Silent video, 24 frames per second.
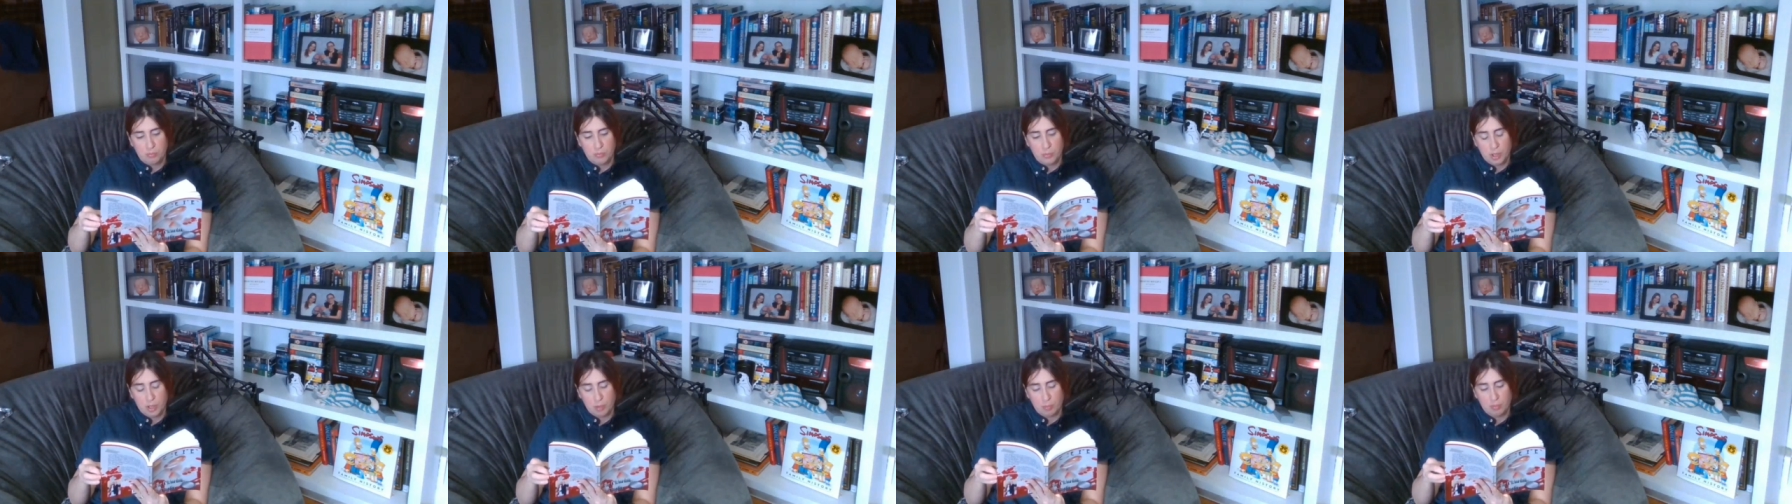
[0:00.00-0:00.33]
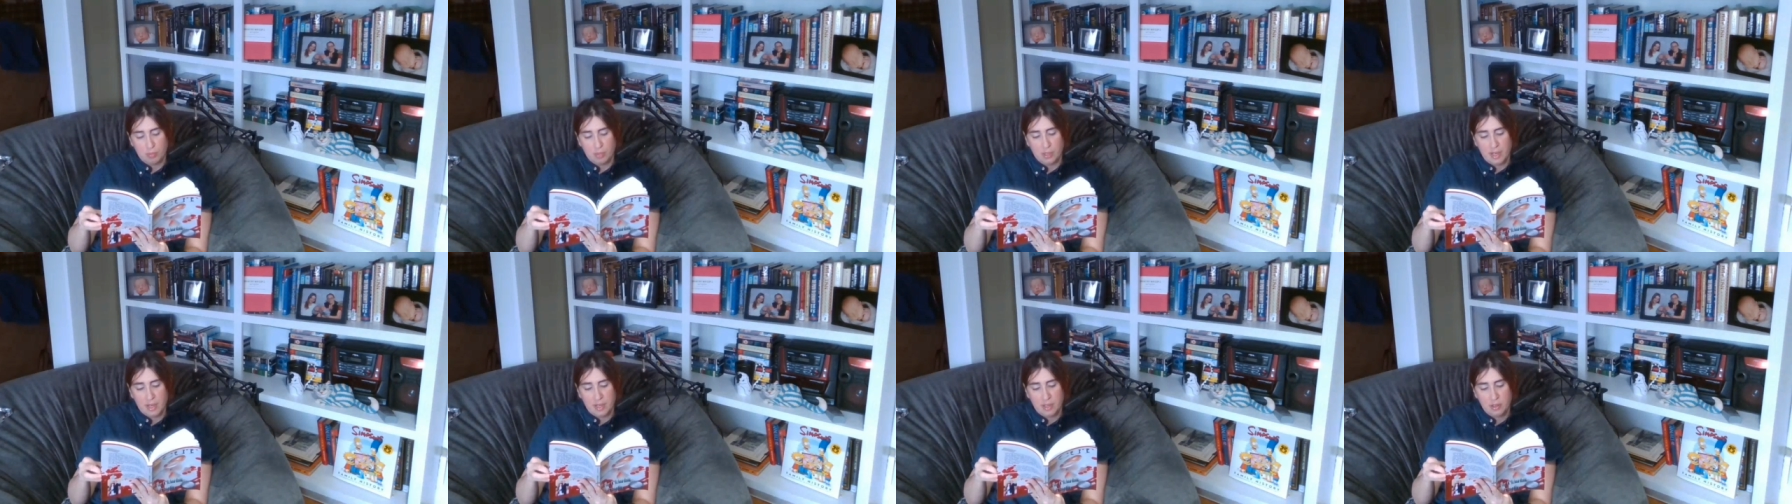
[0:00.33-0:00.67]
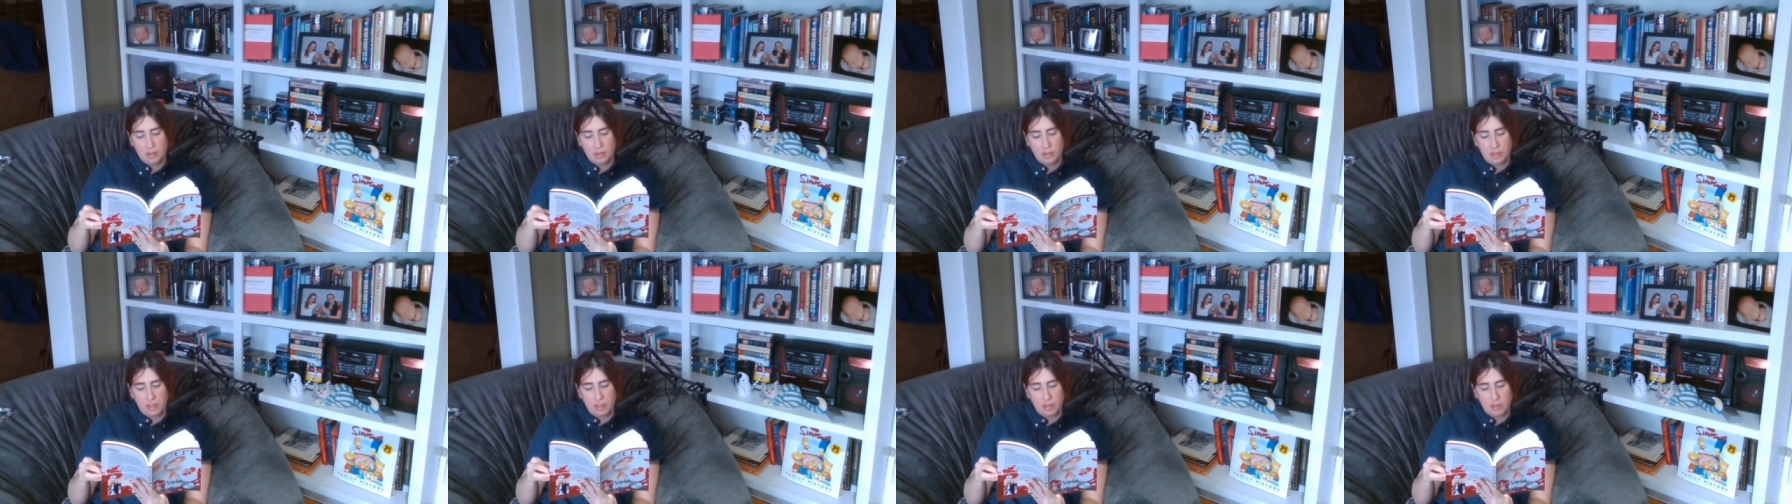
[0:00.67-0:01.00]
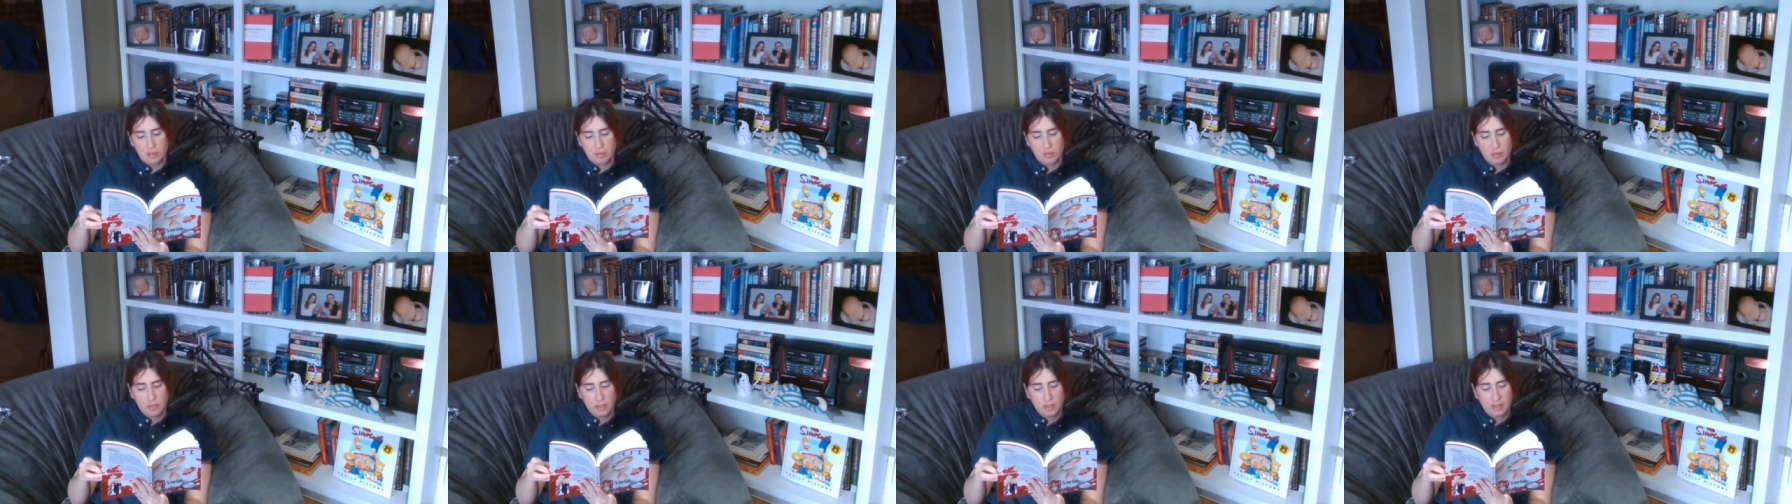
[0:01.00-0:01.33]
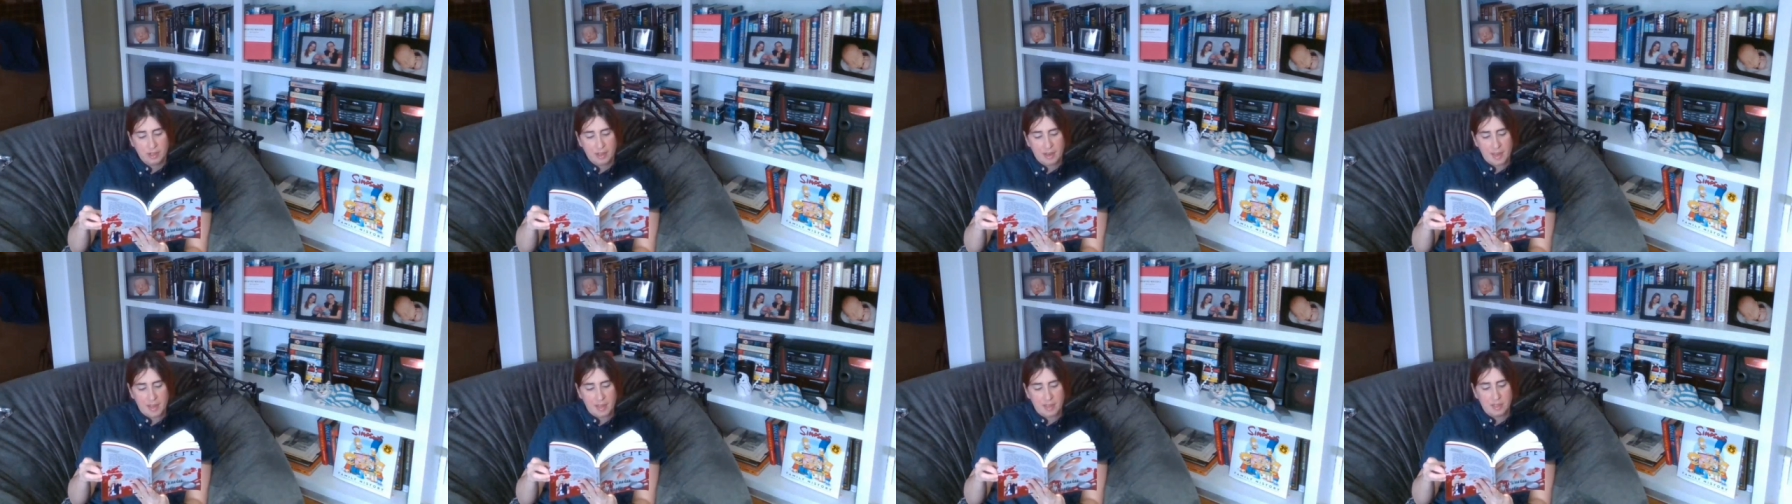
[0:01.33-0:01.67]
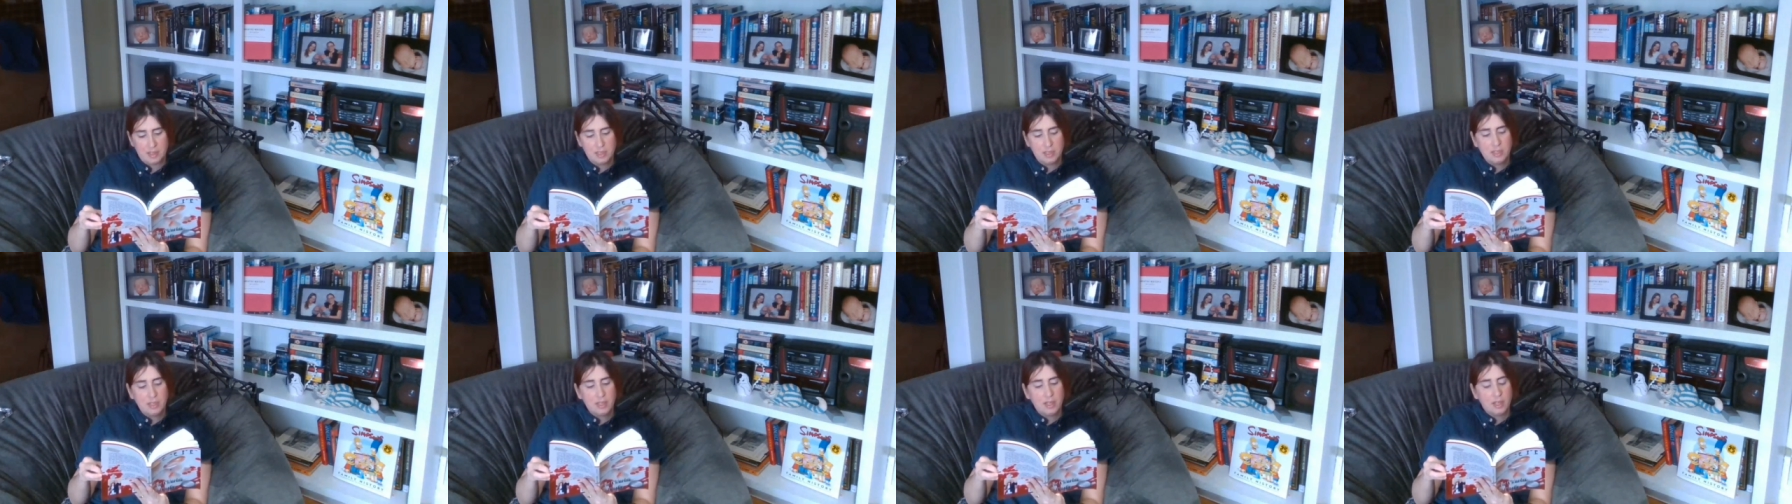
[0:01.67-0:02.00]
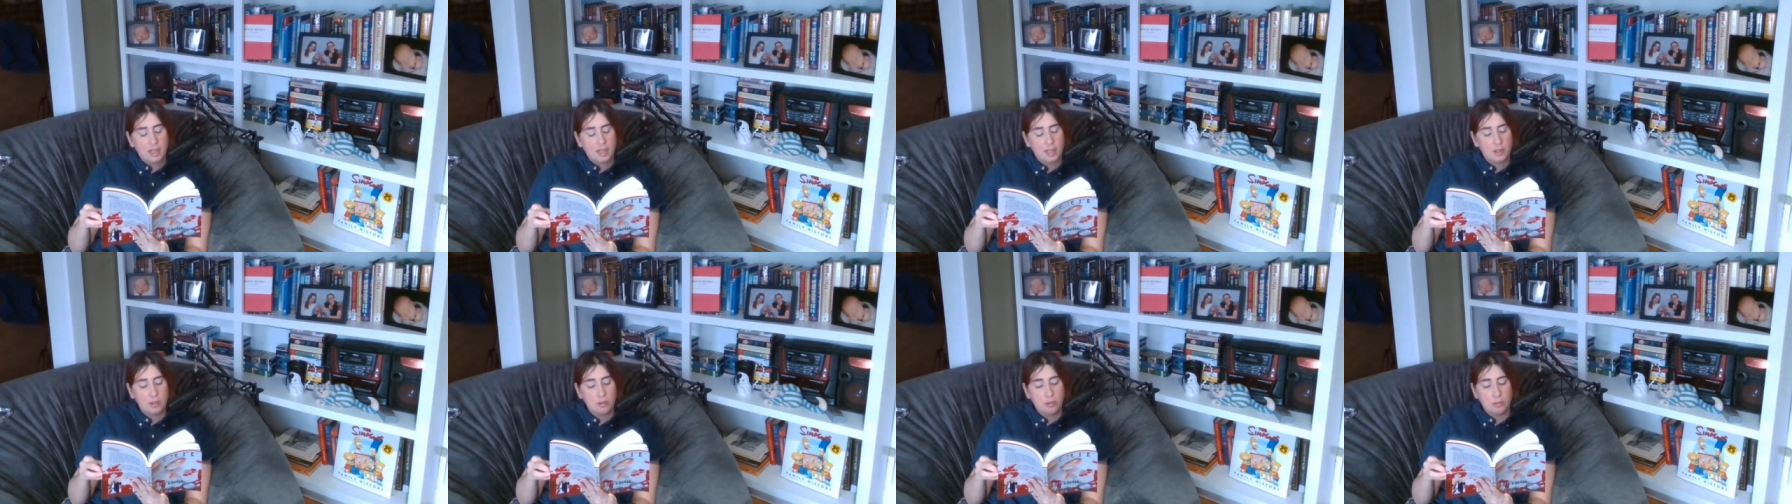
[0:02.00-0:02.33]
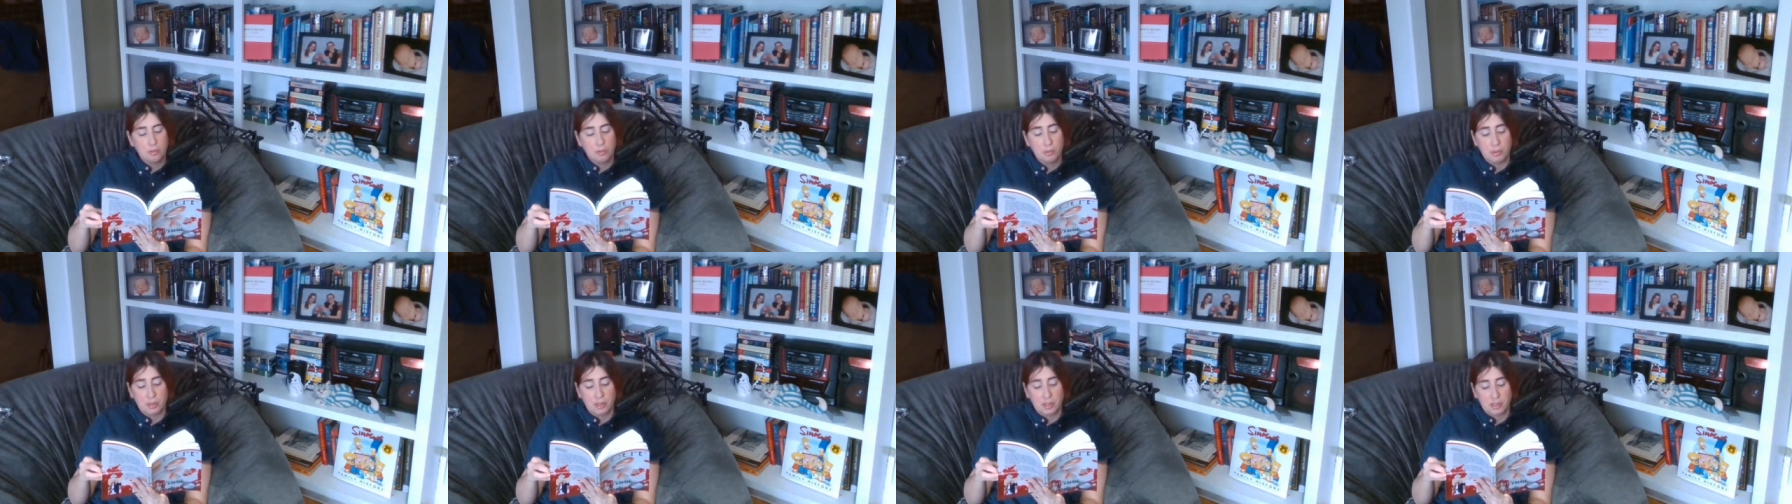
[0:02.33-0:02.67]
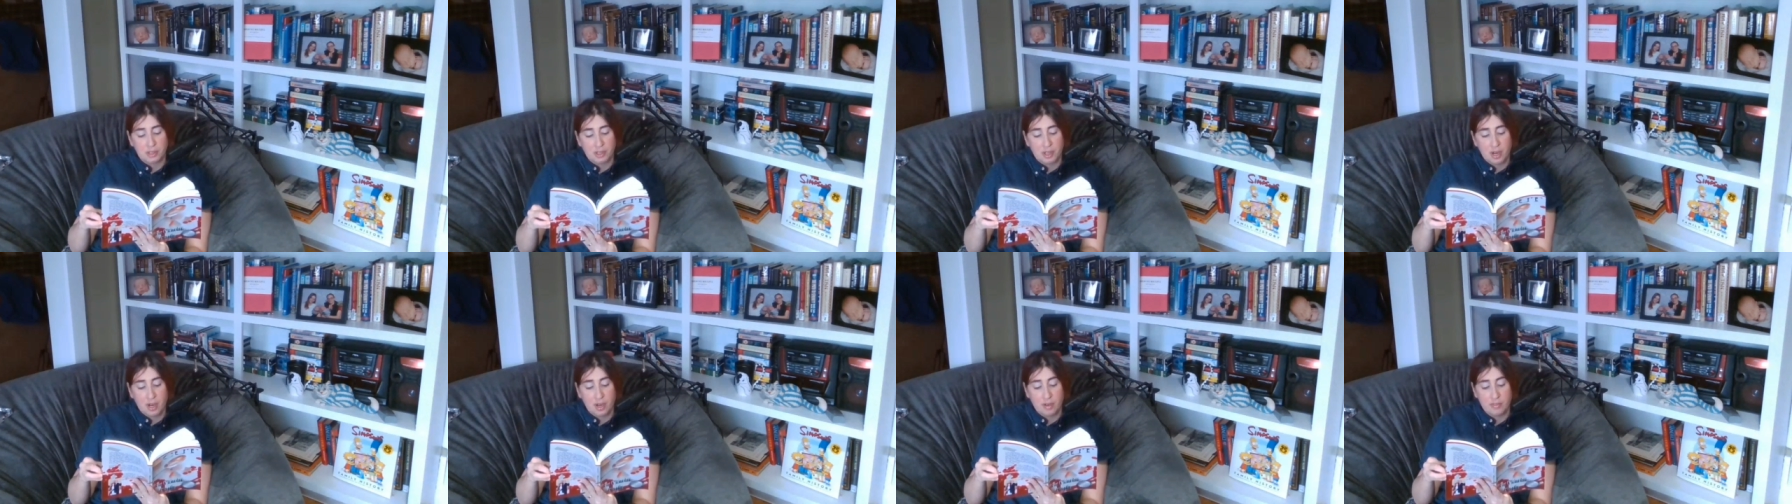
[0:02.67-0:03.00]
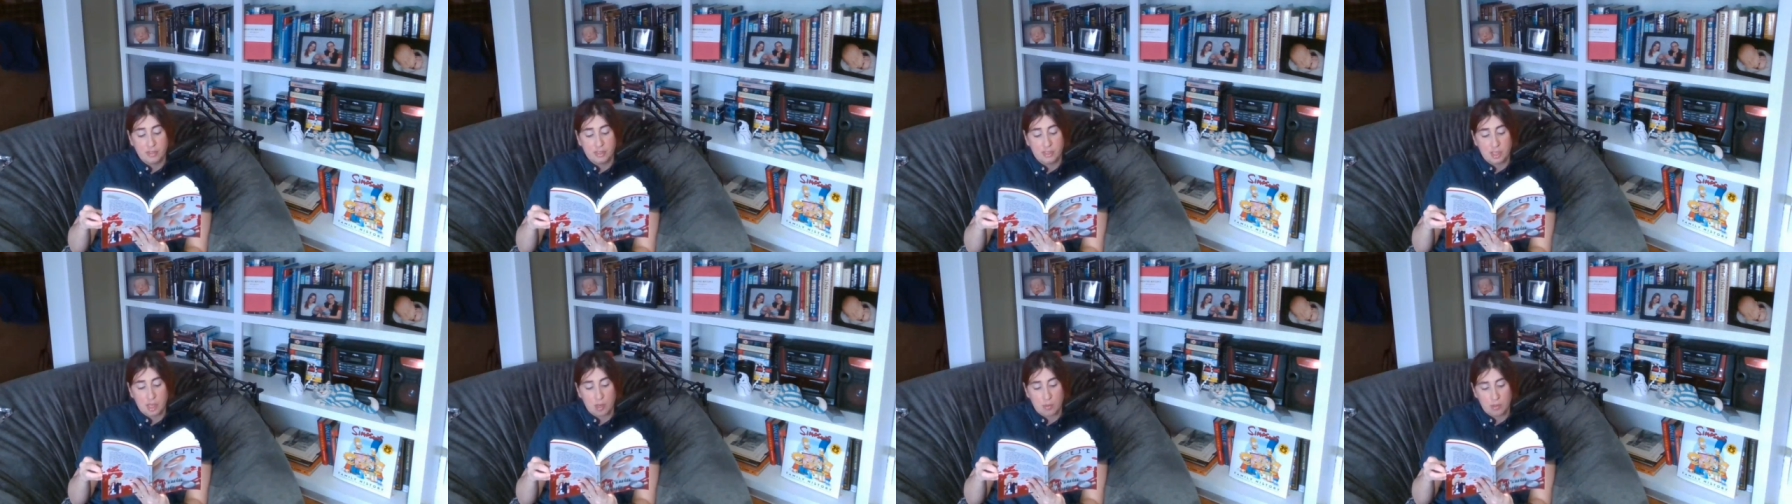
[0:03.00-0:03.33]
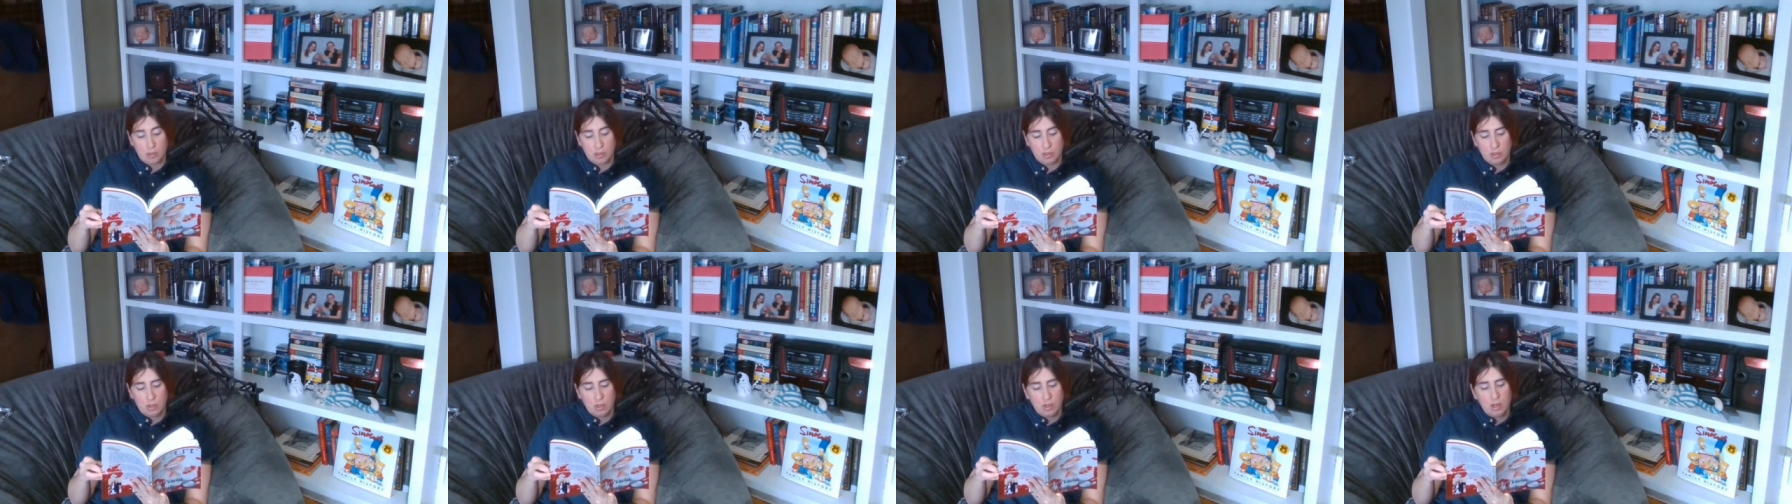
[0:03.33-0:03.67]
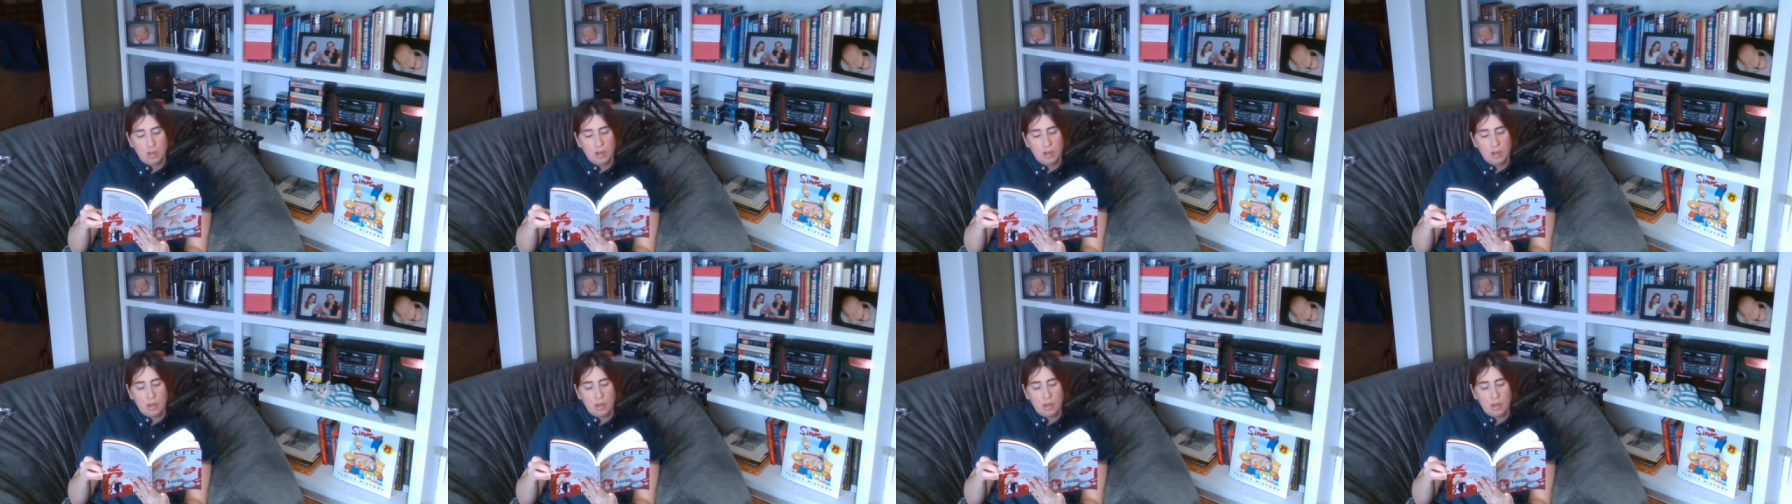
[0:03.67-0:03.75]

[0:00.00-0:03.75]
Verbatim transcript: her black hoodie over her head and threw it on the coffee table.